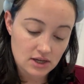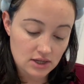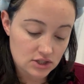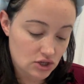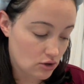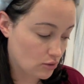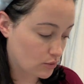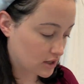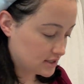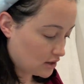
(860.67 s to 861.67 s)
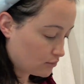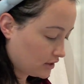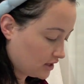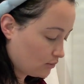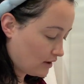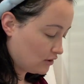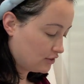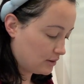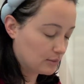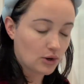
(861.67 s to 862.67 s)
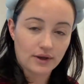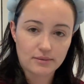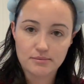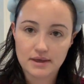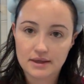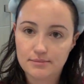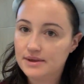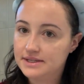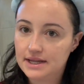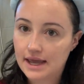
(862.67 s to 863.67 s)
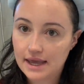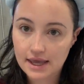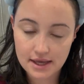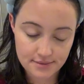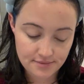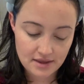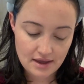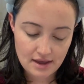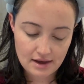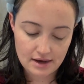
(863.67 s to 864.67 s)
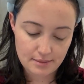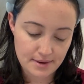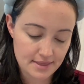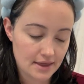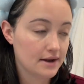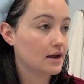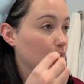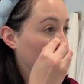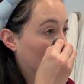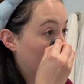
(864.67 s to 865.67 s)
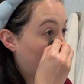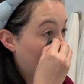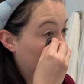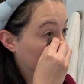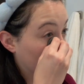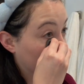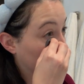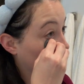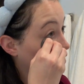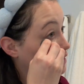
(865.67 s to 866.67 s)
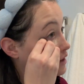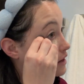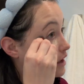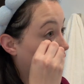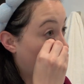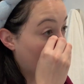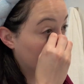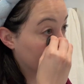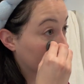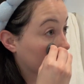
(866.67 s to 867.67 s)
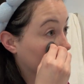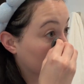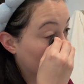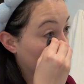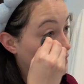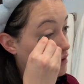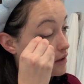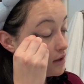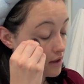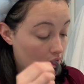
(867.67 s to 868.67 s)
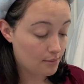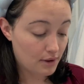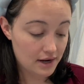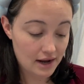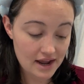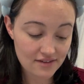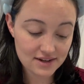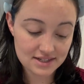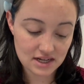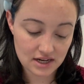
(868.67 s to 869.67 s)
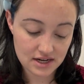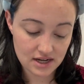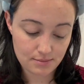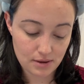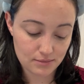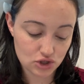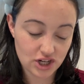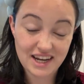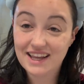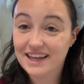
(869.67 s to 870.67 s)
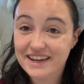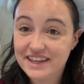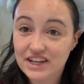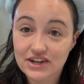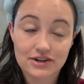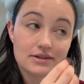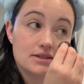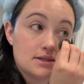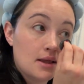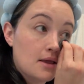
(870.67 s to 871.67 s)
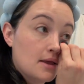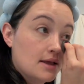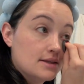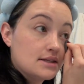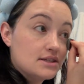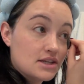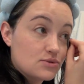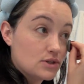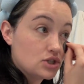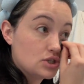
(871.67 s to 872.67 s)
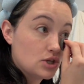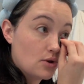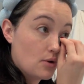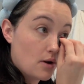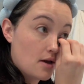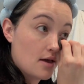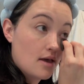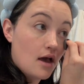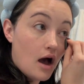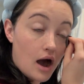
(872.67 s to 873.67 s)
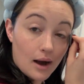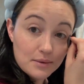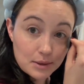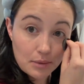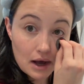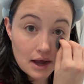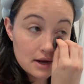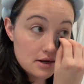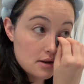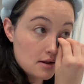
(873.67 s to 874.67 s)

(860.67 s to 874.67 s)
So it works out really well that I'm going midday, and then I will go back to work after. But I haven't done a pump training in years since I switched to Omnipod.